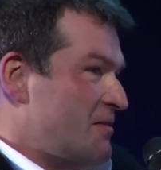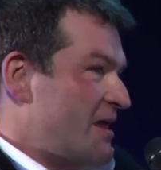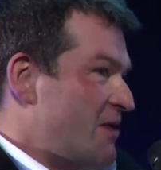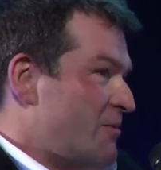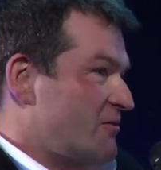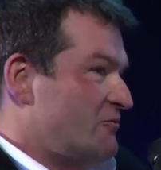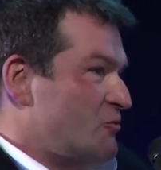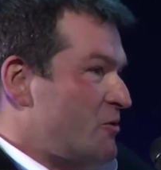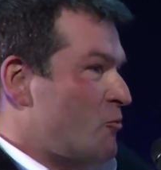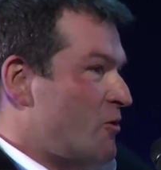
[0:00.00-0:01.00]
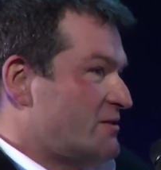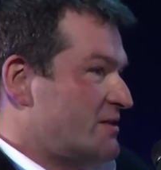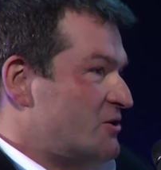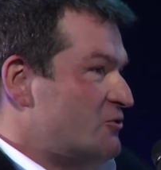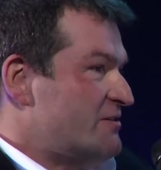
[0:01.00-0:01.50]
the element of DreamWorks
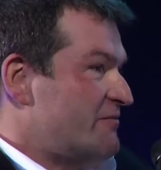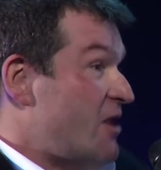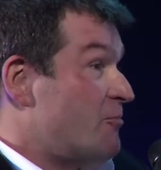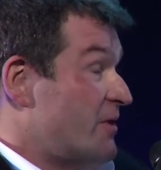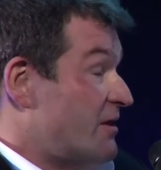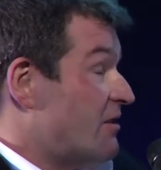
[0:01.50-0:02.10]
and new development,